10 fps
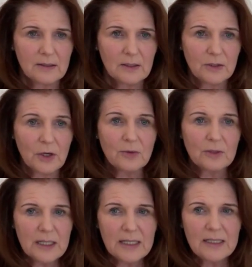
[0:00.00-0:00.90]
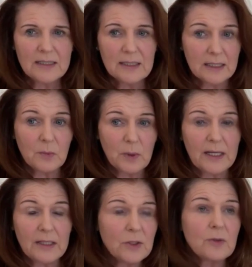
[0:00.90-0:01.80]
You don't need, in a way,
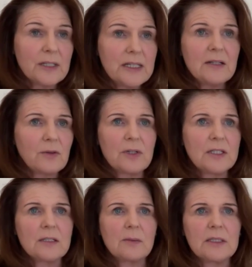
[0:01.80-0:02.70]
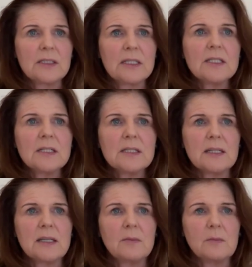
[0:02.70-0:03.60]
you don't need a three-term contingency.